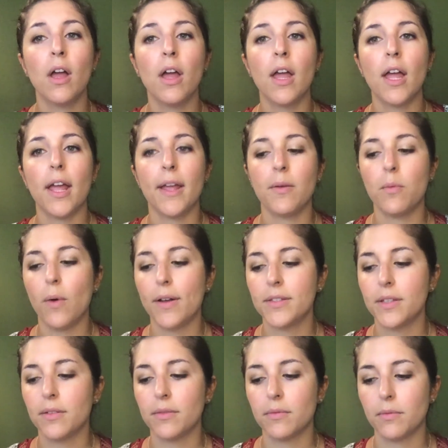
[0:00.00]
it
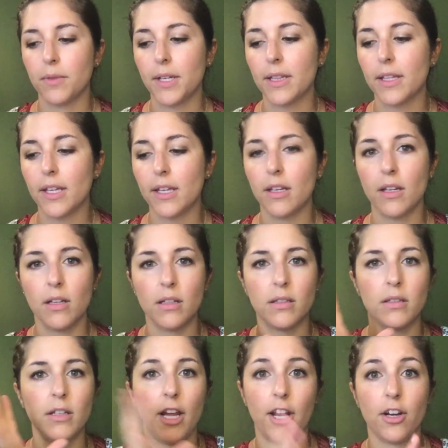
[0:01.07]
wasn't really
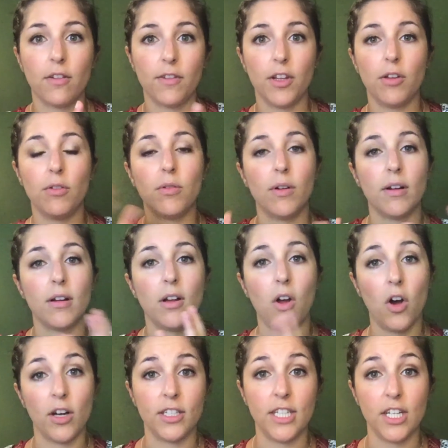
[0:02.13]
interview
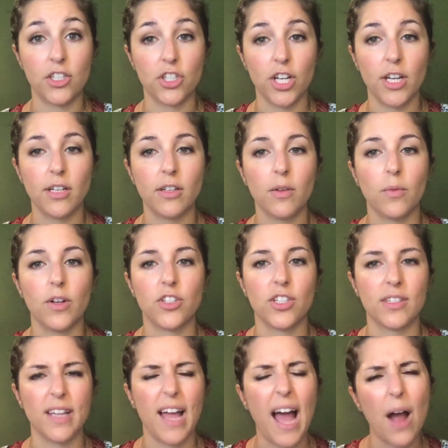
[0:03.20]
audition, which
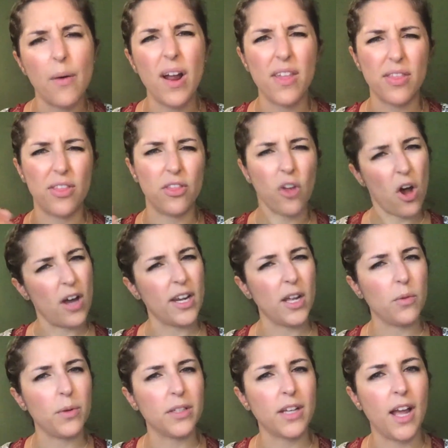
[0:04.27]
is how I thought it
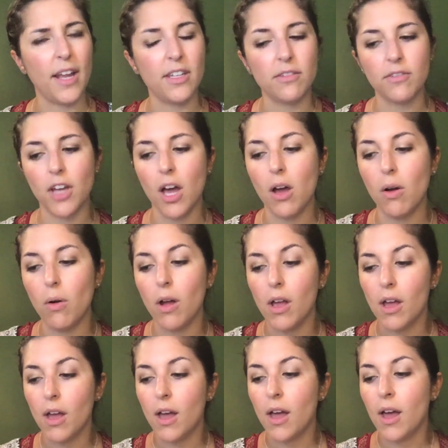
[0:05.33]
would kind of go.
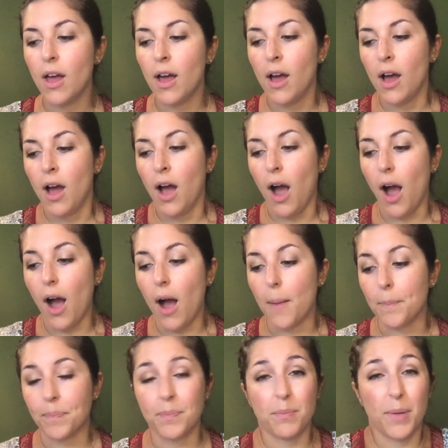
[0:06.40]

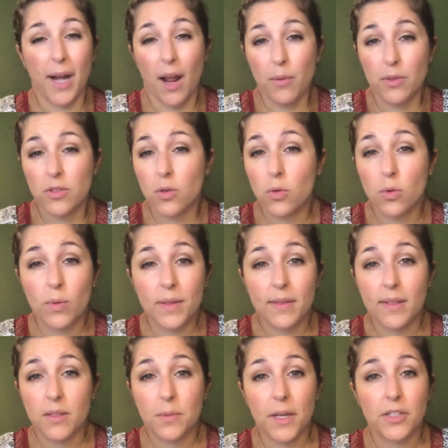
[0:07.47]
But I was cool with
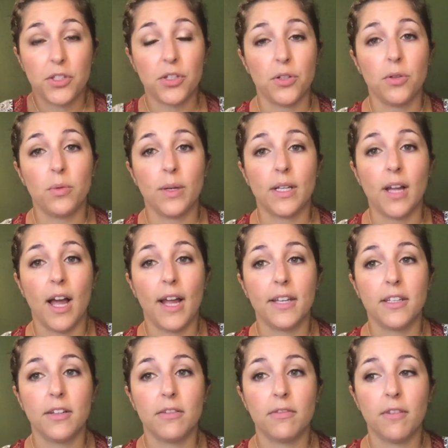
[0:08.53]
this way too. It kind
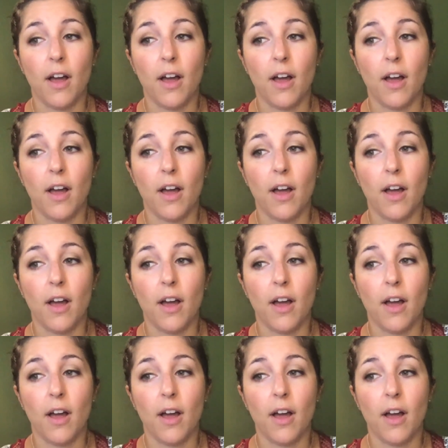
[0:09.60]
of